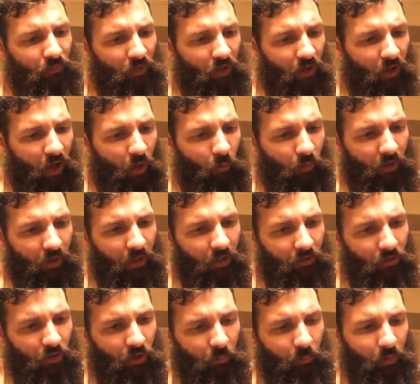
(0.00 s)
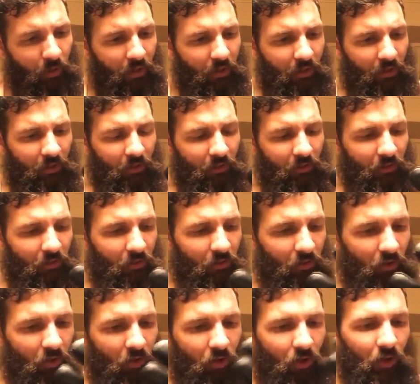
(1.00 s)
I want to hear your opinions
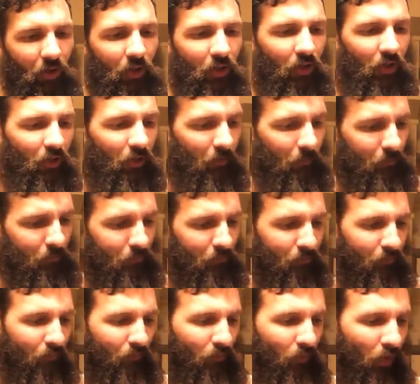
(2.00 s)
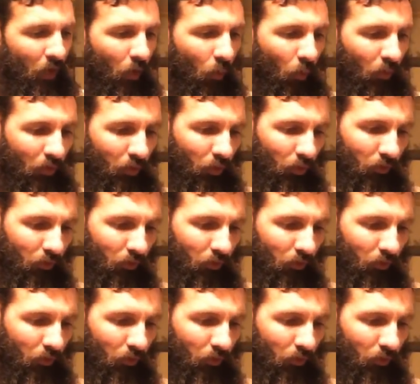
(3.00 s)
on what you're looking